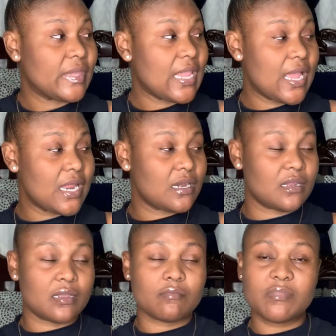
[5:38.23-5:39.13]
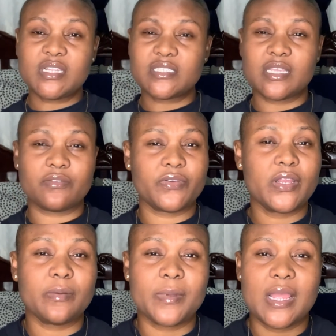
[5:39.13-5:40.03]
and but just get fed
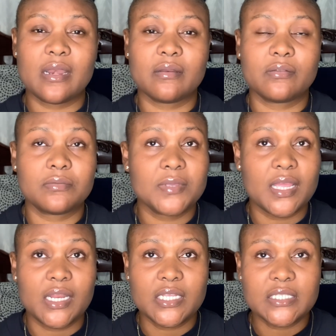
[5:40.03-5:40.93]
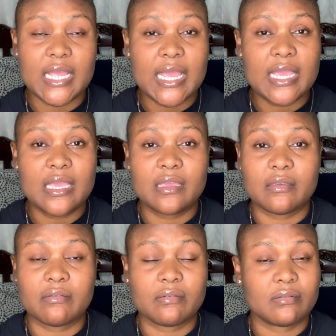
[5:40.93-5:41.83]
up and to be honest
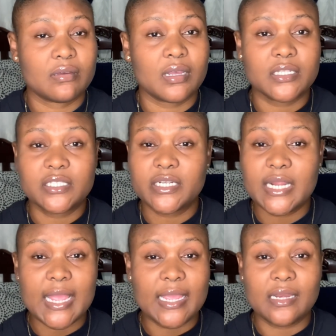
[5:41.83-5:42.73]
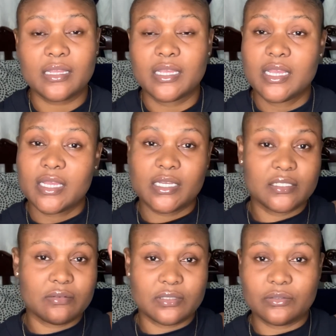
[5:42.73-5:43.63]
i got teary-eyed because
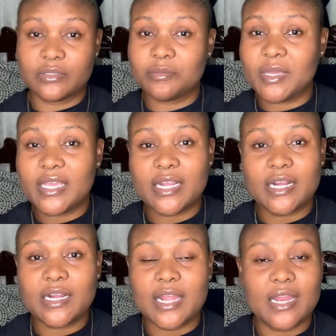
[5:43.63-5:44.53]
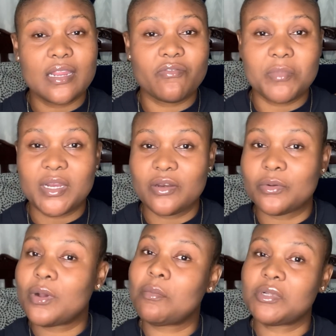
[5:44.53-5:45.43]
I was losing my hair and everybody
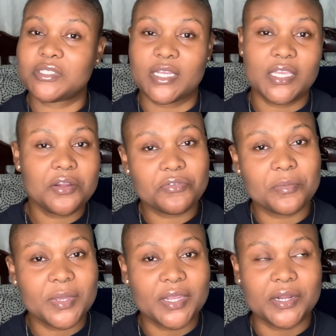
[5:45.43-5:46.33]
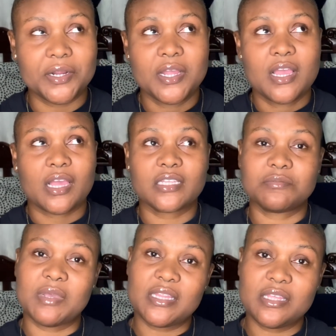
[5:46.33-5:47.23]
know how much I care for my hair because
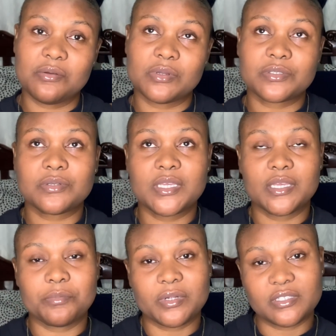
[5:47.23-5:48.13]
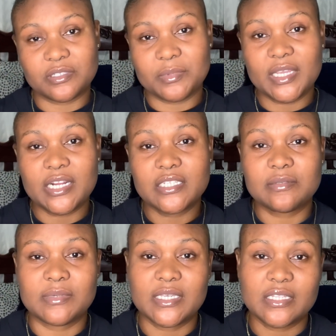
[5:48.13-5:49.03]
my thing was okay process my hair to
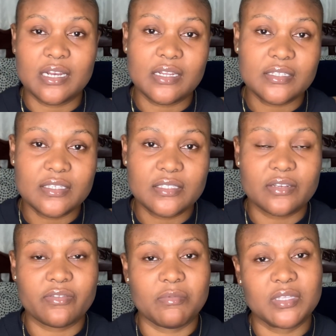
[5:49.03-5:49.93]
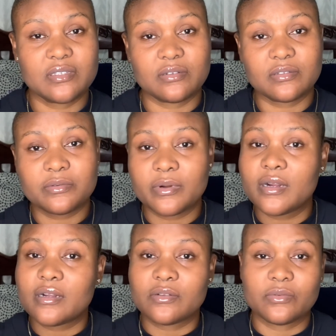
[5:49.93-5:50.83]
make it a lot easier for me to go to
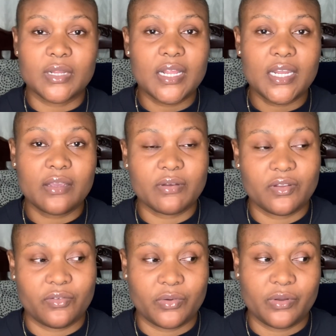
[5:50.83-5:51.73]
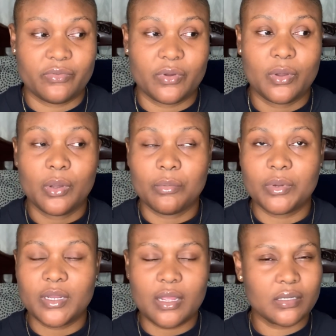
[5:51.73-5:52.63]
work lula lay whatever whatever
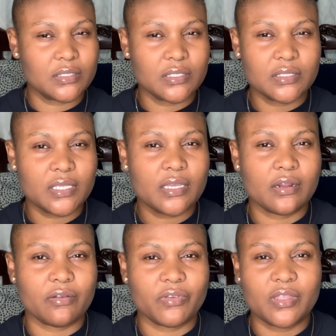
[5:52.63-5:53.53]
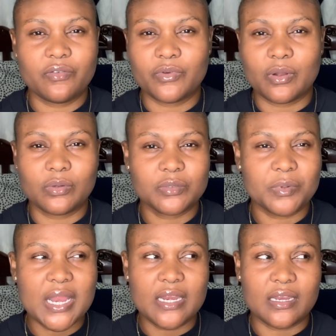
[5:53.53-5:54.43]
but I still take care of it even though I was
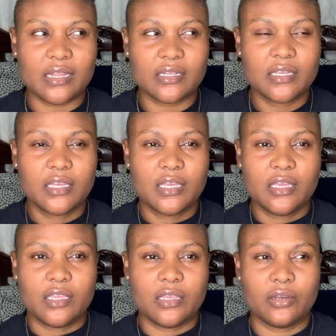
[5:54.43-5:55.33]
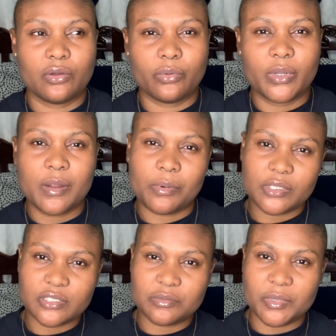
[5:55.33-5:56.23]
planning that you know when I
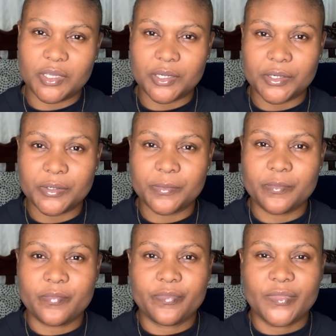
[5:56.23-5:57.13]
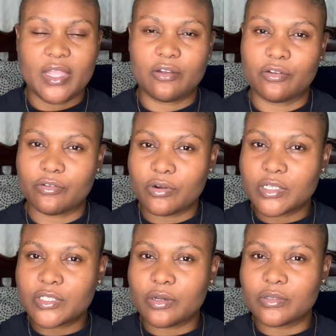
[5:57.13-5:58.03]
process my hair I'm gonna grow
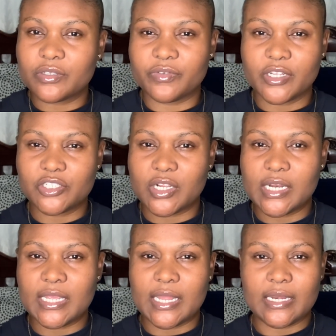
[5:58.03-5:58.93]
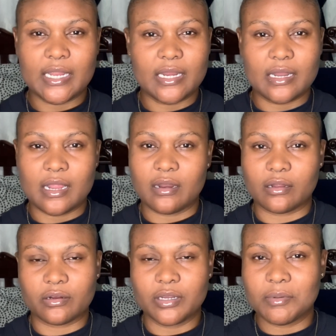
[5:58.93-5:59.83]
it out eventually and then I'm
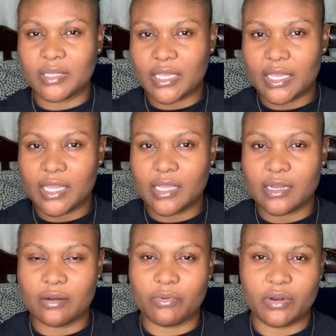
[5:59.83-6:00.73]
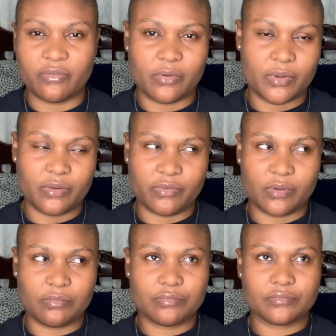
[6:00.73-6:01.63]
not cream it again and whatever
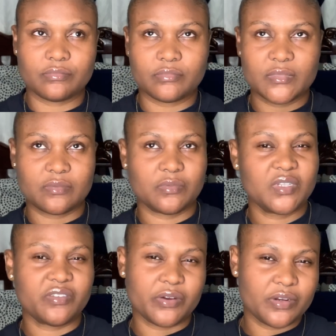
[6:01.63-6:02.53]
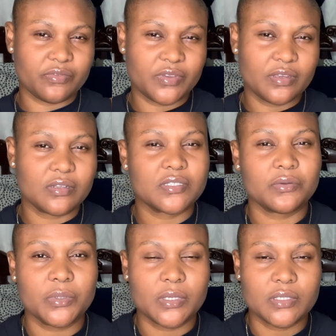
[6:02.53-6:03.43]
whatever I'm never ready for it go so
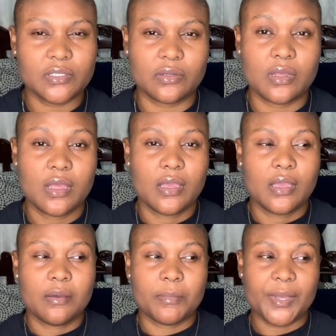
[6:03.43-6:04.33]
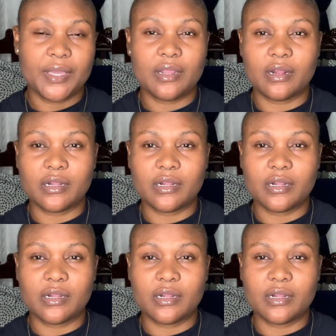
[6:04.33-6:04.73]
quick so my hair